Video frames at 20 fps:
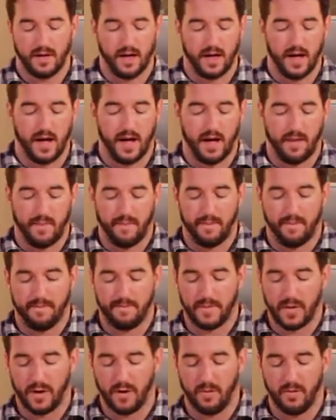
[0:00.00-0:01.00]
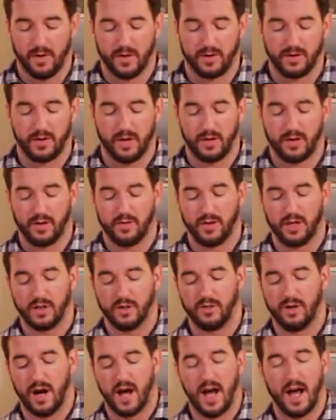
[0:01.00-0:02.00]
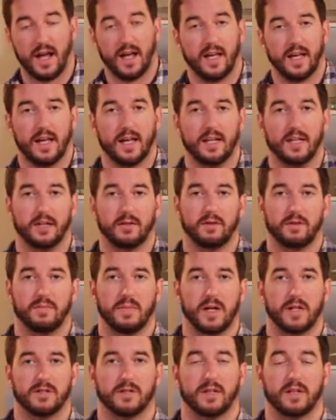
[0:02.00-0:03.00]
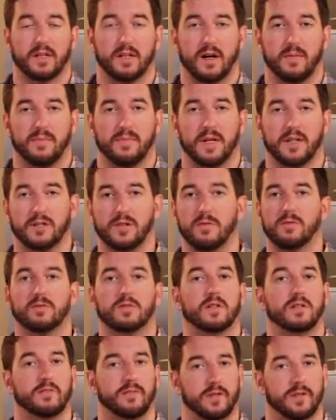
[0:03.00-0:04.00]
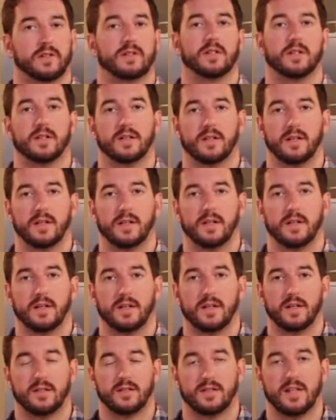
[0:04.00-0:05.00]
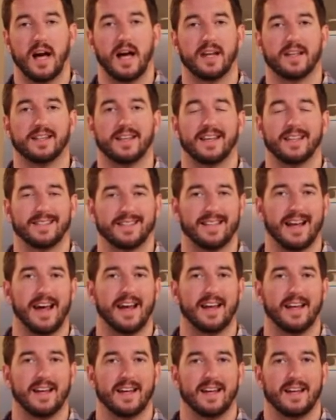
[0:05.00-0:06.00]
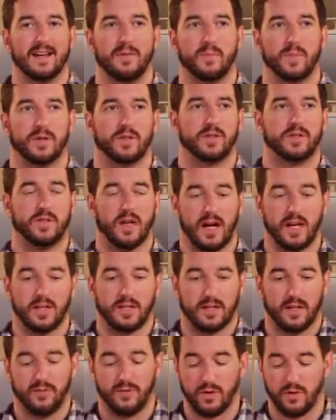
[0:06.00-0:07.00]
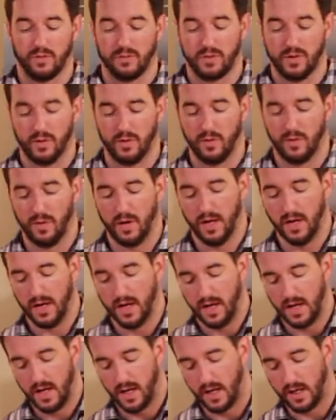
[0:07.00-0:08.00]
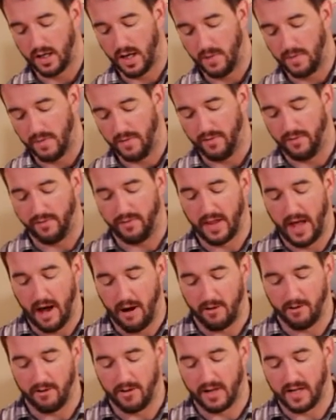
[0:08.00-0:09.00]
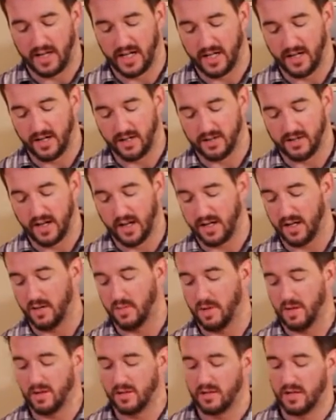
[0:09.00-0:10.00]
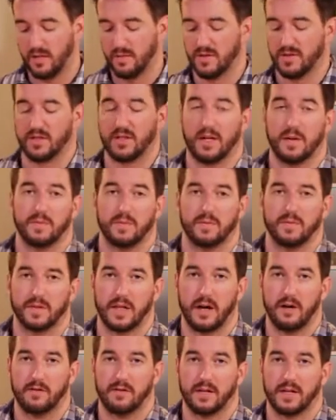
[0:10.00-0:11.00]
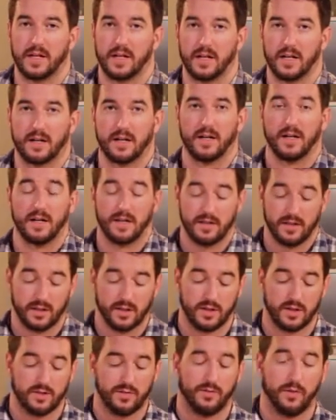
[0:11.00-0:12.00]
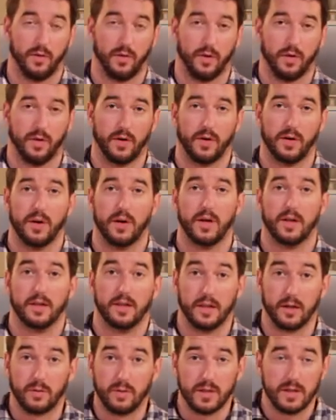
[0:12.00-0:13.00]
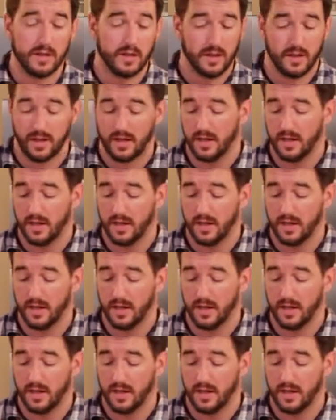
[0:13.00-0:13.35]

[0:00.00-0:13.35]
You don't want to start doing dry in a liquid measuring cup. They don't convert. It's not precise. If you do a cup of flour in here, it's not going to be the same as a cup of flour in here. This is for liquid.